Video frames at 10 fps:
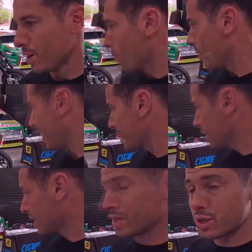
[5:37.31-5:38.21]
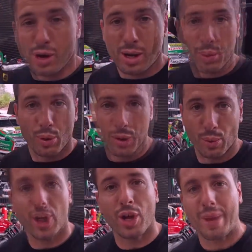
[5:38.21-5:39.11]
We're actually going to try and put the
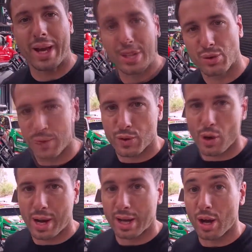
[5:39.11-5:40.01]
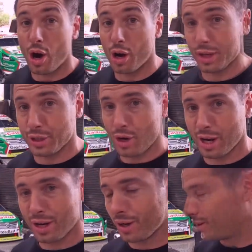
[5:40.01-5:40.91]
Widowmaker Drift Trike on a
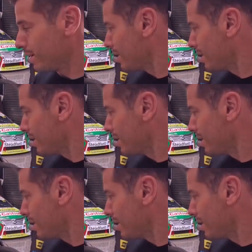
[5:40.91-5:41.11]
dyno.